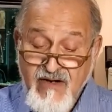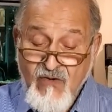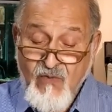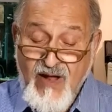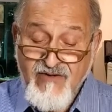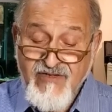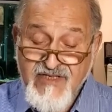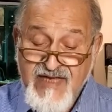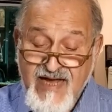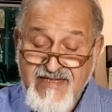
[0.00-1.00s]
while
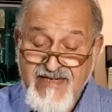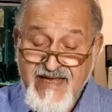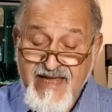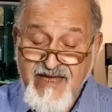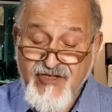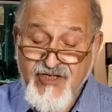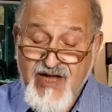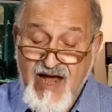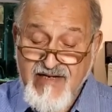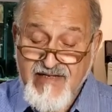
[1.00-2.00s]
reciting each
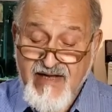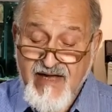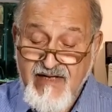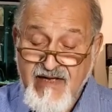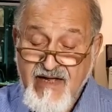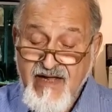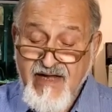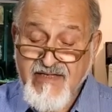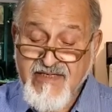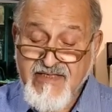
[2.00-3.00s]
karda,
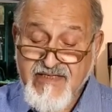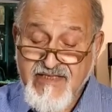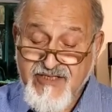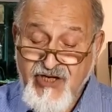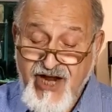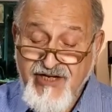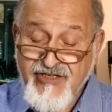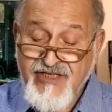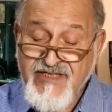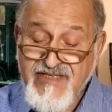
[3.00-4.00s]

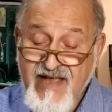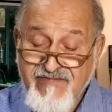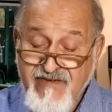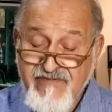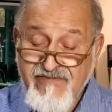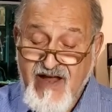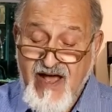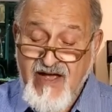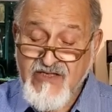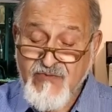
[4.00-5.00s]
exchanges 7
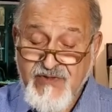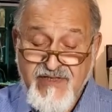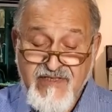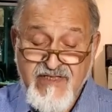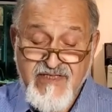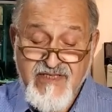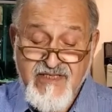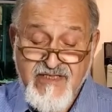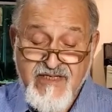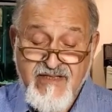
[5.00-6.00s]
flowers with his
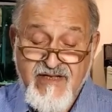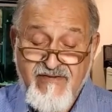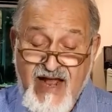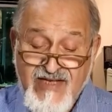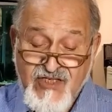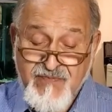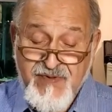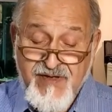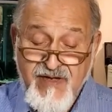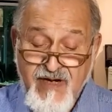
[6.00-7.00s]
assistant, the
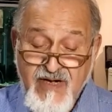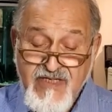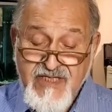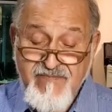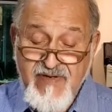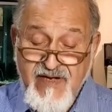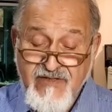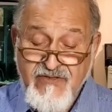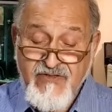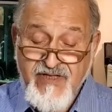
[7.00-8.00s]
Raspi, similar
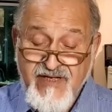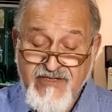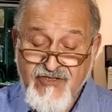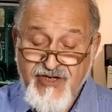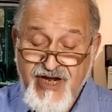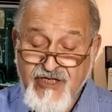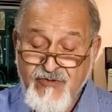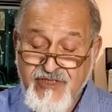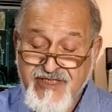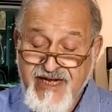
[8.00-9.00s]
to the exchange
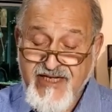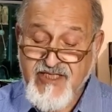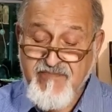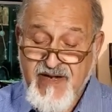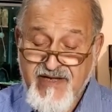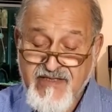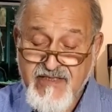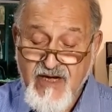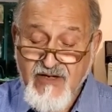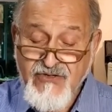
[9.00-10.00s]
which takes place
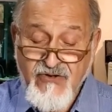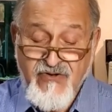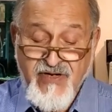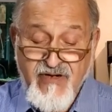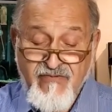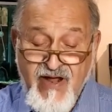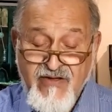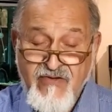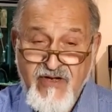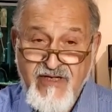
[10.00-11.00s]
during a
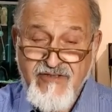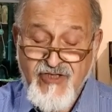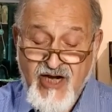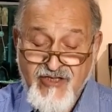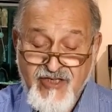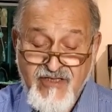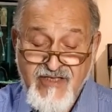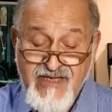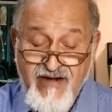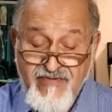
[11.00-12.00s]
regular Jashan
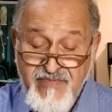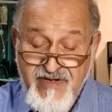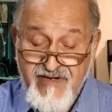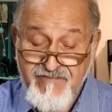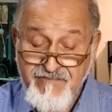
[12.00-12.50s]
ceremony.